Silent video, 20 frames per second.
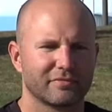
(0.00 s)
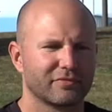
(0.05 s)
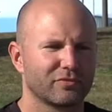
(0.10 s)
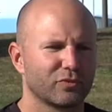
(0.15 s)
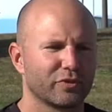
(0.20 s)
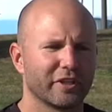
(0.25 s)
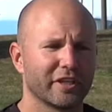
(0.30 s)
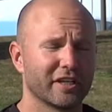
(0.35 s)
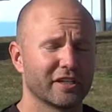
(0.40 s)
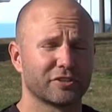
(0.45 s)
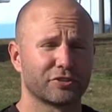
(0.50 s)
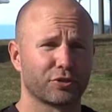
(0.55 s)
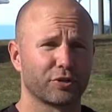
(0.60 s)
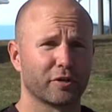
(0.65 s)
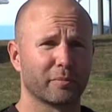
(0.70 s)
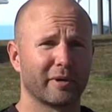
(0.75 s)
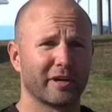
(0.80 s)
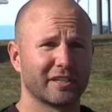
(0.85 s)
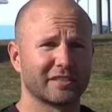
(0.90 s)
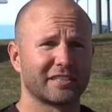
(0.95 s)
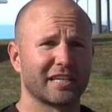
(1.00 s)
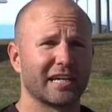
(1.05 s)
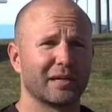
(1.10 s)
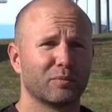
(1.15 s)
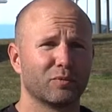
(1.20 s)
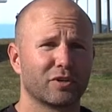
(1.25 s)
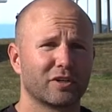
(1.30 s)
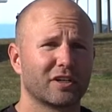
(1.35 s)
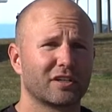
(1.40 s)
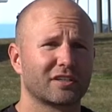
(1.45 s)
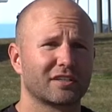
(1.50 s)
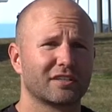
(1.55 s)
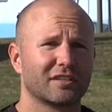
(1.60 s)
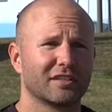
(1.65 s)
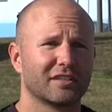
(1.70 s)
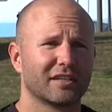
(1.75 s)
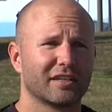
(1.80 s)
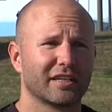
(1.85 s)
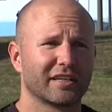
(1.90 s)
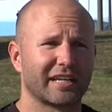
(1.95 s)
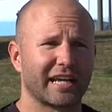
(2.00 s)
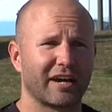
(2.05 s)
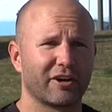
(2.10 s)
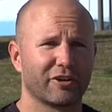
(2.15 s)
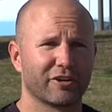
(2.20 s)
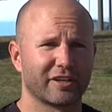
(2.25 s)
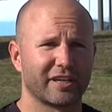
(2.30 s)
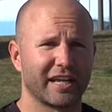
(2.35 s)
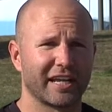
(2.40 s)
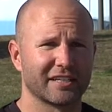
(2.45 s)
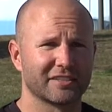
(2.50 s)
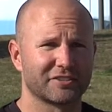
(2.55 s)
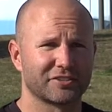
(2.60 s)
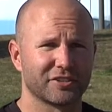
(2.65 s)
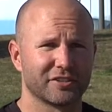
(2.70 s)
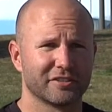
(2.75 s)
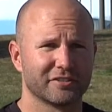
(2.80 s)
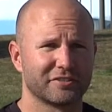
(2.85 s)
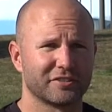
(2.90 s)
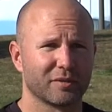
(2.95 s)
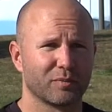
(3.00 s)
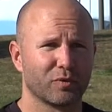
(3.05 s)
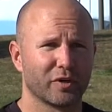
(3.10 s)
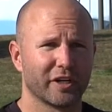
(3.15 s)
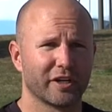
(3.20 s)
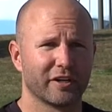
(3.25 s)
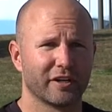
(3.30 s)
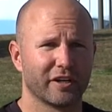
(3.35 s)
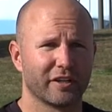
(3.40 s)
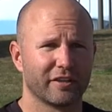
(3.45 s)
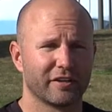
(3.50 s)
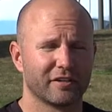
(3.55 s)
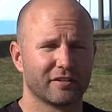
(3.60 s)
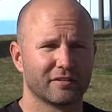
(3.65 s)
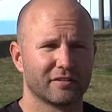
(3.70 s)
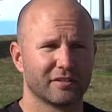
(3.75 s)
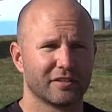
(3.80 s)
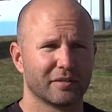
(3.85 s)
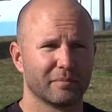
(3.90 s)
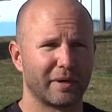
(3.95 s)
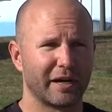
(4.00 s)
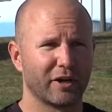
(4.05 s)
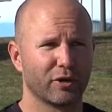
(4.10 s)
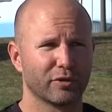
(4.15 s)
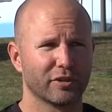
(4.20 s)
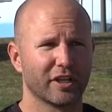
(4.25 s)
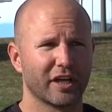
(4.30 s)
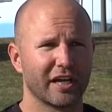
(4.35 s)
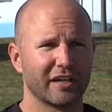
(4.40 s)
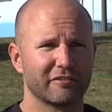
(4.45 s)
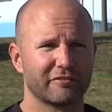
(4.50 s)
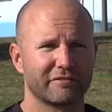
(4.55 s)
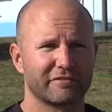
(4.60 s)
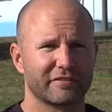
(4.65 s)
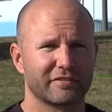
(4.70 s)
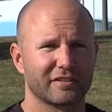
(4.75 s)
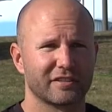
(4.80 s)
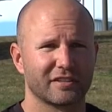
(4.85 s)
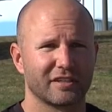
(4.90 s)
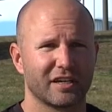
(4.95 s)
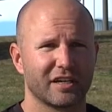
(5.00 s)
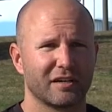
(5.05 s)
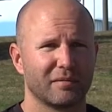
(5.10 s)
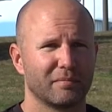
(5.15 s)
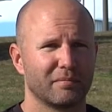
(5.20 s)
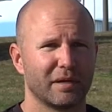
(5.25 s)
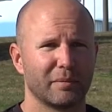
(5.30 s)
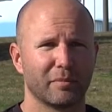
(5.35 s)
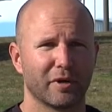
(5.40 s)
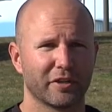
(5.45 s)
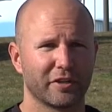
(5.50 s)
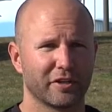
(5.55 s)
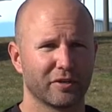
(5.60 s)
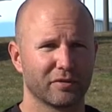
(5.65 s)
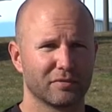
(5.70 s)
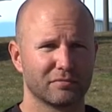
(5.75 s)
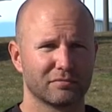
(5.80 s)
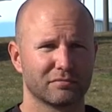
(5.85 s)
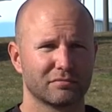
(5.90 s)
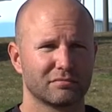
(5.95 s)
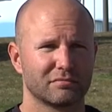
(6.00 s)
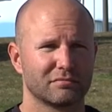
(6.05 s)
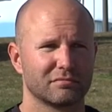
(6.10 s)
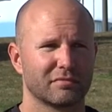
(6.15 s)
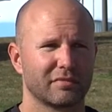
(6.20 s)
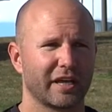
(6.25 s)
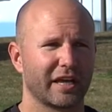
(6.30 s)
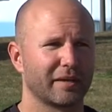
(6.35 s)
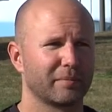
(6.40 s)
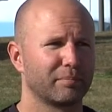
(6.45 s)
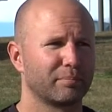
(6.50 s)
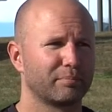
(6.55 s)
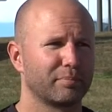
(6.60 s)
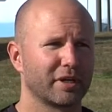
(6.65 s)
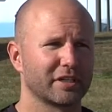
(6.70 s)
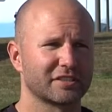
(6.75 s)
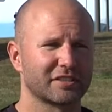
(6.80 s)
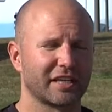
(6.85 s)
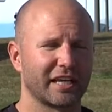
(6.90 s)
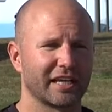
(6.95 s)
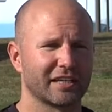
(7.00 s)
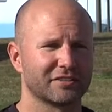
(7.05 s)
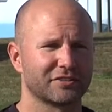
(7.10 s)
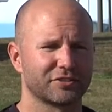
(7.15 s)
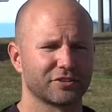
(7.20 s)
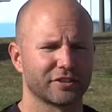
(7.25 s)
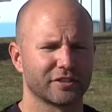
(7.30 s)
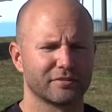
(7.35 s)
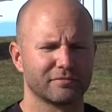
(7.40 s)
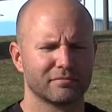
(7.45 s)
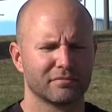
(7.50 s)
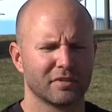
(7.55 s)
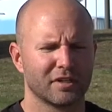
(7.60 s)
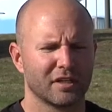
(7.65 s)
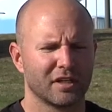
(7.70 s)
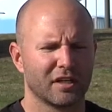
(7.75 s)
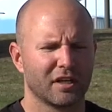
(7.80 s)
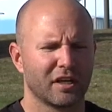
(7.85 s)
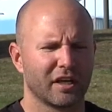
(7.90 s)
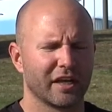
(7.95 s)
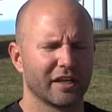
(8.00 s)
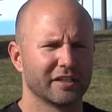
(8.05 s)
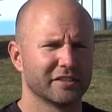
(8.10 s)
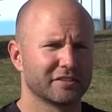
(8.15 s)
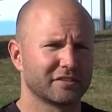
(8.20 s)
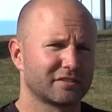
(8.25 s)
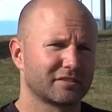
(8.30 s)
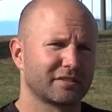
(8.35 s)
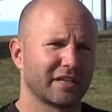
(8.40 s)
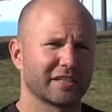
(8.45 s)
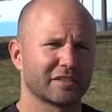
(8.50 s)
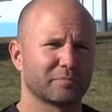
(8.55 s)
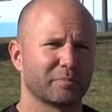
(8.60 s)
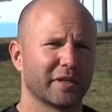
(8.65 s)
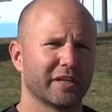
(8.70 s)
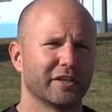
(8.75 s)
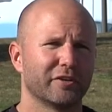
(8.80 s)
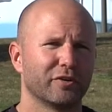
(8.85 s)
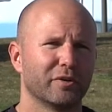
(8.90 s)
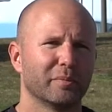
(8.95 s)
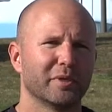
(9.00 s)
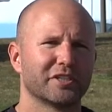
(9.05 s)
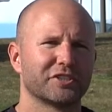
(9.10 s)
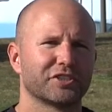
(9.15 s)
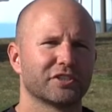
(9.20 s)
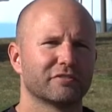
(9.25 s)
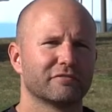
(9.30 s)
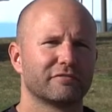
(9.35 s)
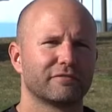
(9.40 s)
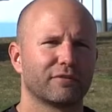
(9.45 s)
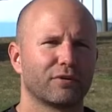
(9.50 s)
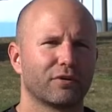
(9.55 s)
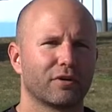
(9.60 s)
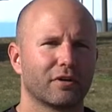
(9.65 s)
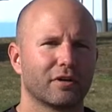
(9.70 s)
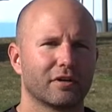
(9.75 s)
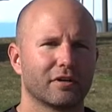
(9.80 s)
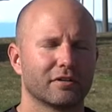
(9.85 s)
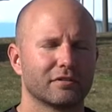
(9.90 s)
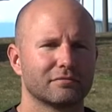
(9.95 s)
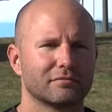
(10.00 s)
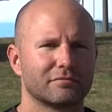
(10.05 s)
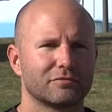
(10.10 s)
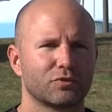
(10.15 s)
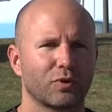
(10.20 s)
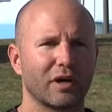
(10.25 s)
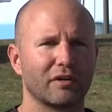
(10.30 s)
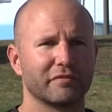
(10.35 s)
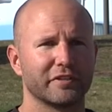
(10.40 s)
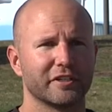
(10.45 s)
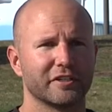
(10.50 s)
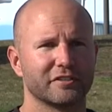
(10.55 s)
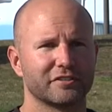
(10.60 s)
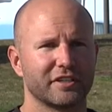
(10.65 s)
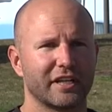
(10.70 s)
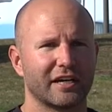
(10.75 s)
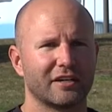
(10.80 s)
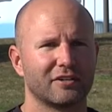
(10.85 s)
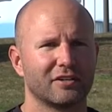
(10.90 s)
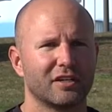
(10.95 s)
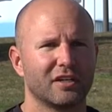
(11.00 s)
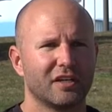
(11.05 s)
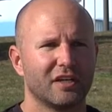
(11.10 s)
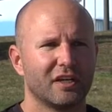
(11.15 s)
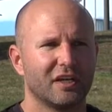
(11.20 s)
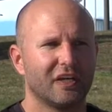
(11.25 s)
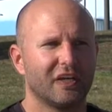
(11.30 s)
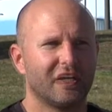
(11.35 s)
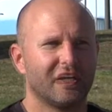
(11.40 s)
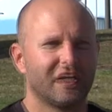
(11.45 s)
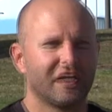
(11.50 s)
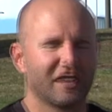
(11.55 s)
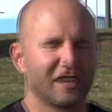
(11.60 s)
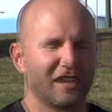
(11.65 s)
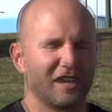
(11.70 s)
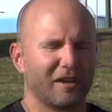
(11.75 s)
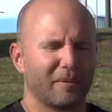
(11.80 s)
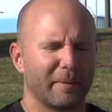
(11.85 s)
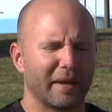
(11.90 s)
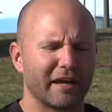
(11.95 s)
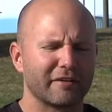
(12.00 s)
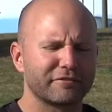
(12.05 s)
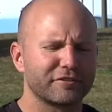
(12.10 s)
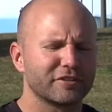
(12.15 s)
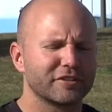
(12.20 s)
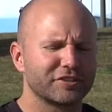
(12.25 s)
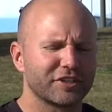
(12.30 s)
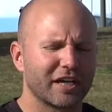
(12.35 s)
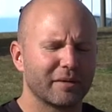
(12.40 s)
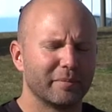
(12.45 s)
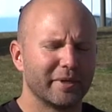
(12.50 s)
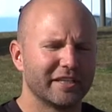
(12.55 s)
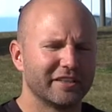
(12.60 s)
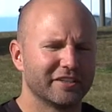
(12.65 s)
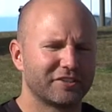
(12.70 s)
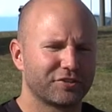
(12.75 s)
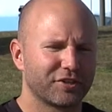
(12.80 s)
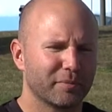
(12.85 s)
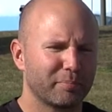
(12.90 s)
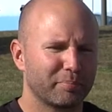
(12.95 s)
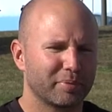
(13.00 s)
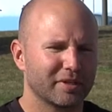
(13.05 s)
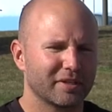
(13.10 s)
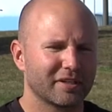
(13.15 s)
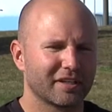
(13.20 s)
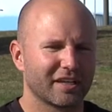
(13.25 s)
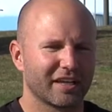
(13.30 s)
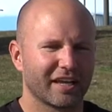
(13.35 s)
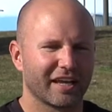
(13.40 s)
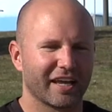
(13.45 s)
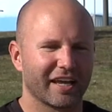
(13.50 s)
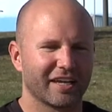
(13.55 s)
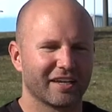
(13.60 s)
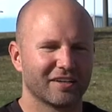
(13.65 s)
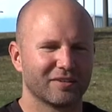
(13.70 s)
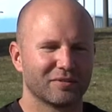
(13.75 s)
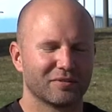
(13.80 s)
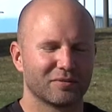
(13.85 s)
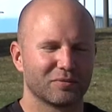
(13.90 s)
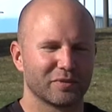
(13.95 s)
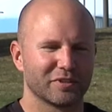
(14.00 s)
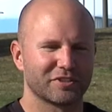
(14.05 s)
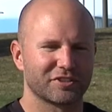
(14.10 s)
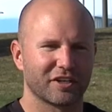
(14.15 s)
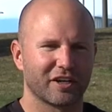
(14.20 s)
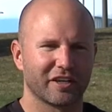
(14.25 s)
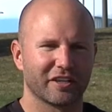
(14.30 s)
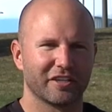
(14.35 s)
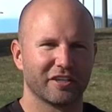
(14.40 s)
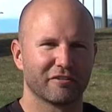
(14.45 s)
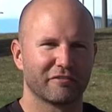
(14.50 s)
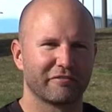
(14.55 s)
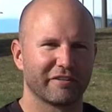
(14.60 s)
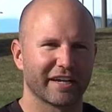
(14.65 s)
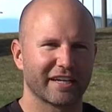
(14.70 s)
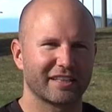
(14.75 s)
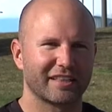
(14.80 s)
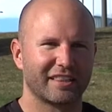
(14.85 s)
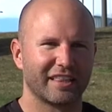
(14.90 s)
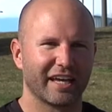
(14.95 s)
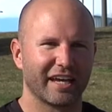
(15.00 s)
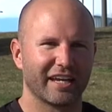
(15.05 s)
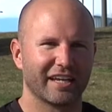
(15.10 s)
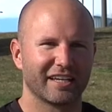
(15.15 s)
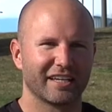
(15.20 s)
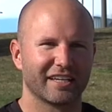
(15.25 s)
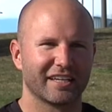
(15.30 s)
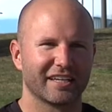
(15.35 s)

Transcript: within a short amount of time, will encounter cancer in some way or another. In my own life, my mother had breast cancer and has been in remission for 12 years now. After John made the trip and we saw the effect that